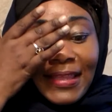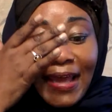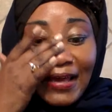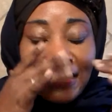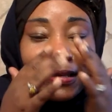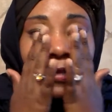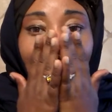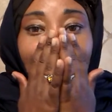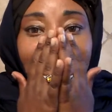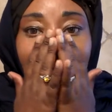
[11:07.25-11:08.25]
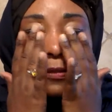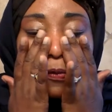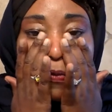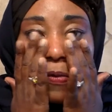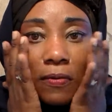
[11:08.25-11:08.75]
That
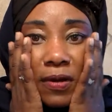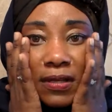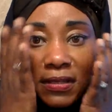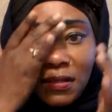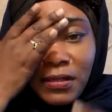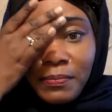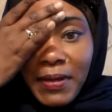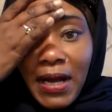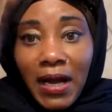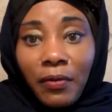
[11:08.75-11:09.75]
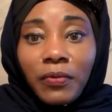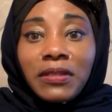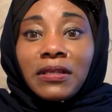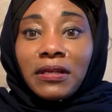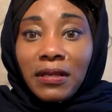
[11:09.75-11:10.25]
is, it's a little bit hot
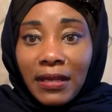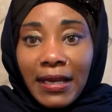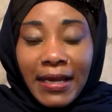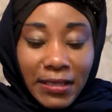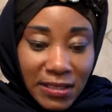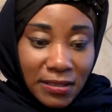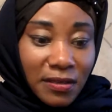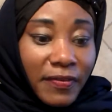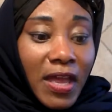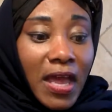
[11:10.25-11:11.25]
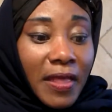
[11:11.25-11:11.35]
with the lights and stuff.